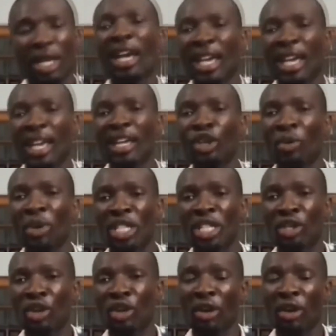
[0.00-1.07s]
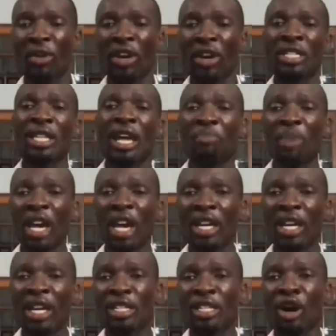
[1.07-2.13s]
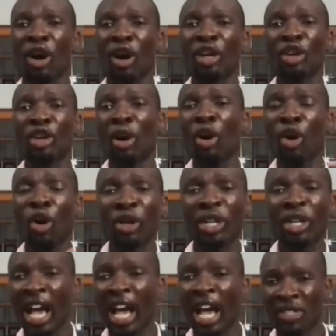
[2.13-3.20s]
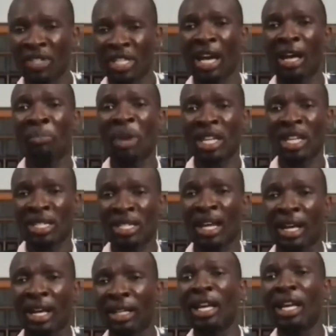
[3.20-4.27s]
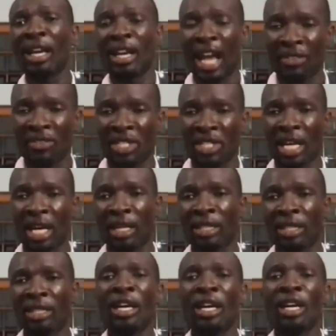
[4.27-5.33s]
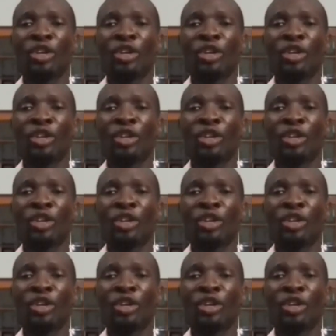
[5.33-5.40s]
again, your risk tolerance and based on your own lifestyle, personal lifestyle,